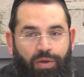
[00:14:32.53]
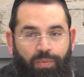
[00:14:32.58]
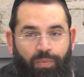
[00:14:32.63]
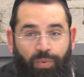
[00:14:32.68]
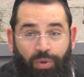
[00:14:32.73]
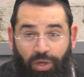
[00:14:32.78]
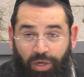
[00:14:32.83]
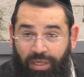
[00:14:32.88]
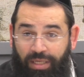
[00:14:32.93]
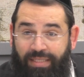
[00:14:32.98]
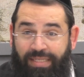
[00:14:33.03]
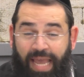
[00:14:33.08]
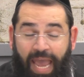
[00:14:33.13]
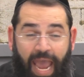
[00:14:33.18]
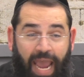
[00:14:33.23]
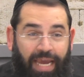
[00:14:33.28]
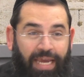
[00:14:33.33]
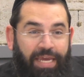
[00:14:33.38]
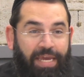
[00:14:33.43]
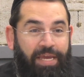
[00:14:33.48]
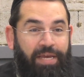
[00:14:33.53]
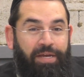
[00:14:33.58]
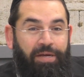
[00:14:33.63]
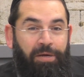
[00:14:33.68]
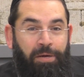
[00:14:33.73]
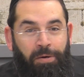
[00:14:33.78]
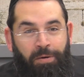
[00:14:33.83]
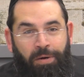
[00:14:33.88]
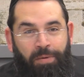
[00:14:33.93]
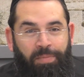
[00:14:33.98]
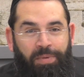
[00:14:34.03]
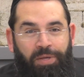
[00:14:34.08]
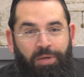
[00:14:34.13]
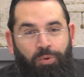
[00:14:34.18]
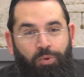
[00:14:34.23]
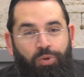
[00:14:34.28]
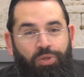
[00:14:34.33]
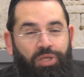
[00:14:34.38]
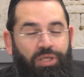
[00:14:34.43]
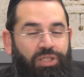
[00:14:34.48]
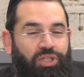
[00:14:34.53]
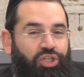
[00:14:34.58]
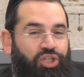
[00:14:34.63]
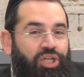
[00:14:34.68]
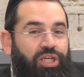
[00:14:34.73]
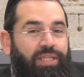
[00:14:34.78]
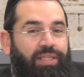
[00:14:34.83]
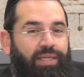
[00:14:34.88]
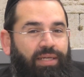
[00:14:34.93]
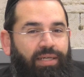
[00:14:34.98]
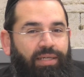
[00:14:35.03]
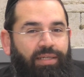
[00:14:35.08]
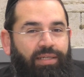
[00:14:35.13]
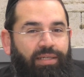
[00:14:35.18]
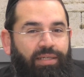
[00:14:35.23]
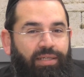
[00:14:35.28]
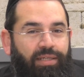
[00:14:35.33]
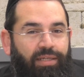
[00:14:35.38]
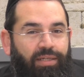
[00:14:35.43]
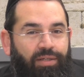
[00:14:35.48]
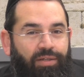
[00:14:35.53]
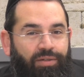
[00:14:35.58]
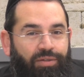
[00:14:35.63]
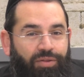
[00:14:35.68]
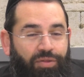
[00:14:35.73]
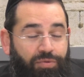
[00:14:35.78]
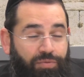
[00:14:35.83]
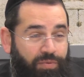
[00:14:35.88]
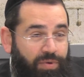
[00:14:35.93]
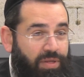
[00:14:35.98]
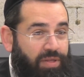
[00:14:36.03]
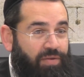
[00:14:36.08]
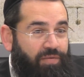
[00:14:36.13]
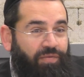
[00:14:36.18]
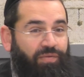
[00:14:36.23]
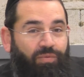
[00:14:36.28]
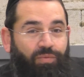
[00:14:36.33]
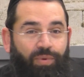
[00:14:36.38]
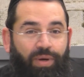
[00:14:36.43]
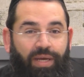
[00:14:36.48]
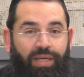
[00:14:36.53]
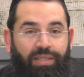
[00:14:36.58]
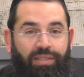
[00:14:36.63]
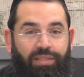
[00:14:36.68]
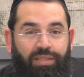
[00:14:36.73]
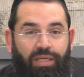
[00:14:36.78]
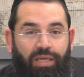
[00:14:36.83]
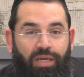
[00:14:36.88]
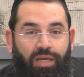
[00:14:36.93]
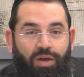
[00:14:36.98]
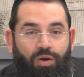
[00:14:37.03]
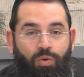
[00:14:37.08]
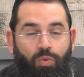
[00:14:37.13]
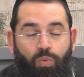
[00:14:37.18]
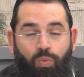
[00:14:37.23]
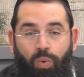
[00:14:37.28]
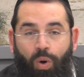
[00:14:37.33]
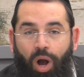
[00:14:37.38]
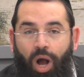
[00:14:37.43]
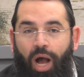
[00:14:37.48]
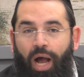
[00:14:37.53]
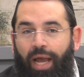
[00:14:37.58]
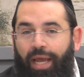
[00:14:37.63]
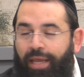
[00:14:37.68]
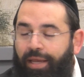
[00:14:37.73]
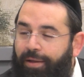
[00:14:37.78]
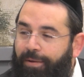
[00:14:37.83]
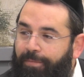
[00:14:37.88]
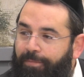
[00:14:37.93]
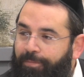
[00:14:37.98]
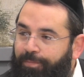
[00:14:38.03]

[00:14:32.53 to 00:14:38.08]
We are attacking Rabbi Yehuda's shita 3 different ways. Why?